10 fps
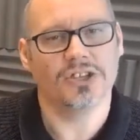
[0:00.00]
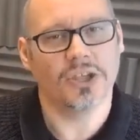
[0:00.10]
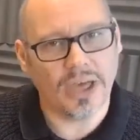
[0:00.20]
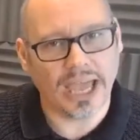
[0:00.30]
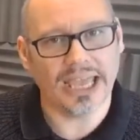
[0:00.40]

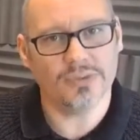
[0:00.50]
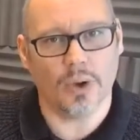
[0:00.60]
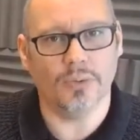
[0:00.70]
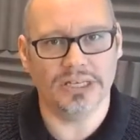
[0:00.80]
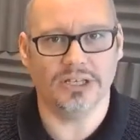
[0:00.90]
So that is
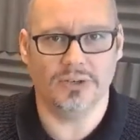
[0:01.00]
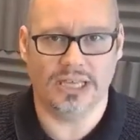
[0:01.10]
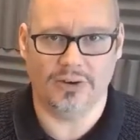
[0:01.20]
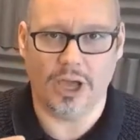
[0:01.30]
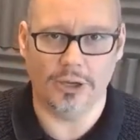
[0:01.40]
what we do
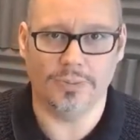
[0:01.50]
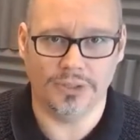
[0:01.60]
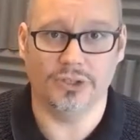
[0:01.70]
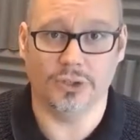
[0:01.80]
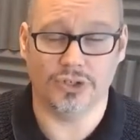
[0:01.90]
here at
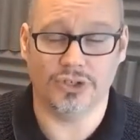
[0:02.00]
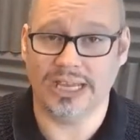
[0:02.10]
Open Doors